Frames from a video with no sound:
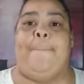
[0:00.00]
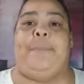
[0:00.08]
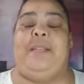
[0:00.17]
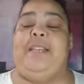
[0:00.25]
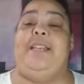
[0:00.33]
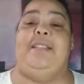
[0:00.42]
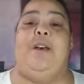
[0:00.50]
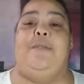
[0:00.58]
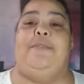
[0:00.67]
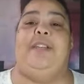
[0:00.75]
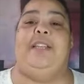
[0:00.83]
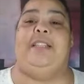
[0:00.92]
Please
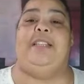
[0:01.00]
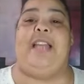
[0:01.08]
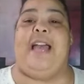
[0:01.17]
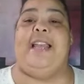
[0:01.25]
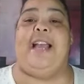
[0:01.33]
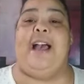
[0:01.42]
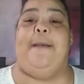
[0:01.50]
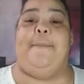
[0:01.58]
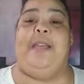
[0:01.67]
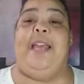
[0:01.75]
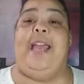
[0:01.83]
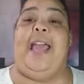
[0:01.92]
don't forget to like,
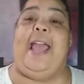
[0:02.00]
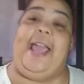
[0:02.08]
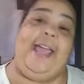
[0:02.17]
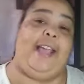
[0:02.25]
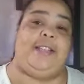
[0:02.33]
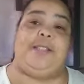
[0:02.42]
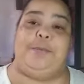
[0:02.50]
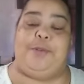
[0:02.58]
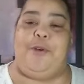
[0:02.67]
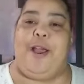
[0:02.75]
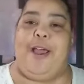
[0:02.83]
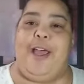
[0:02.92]
comment, and
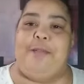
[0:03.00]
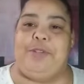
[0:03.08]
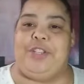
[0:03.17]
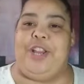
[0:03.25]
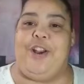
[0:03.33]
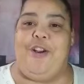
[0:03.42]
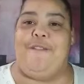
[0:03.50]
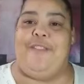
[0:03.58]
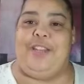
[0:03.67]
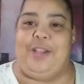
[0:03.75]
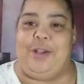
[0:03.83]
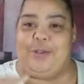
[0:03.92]
subscribe. Share our
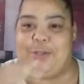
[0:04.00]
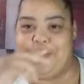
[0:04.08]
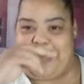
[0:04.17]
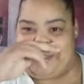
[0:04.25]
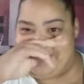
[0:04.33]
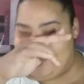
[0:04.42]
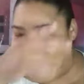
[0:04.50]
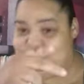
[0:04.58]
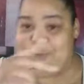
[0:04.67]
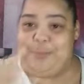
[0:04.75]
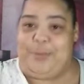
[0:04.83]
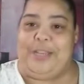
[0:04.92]
videos on your
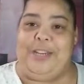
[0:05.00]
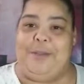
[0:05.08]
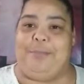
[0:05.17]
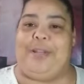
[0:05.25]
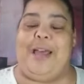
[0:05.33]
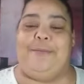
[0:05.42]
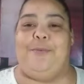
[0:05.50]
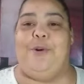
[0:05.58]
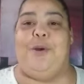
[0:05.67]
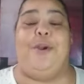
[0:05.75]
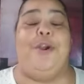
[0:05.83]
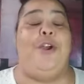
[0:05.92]
social media
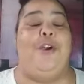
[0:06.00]
platform.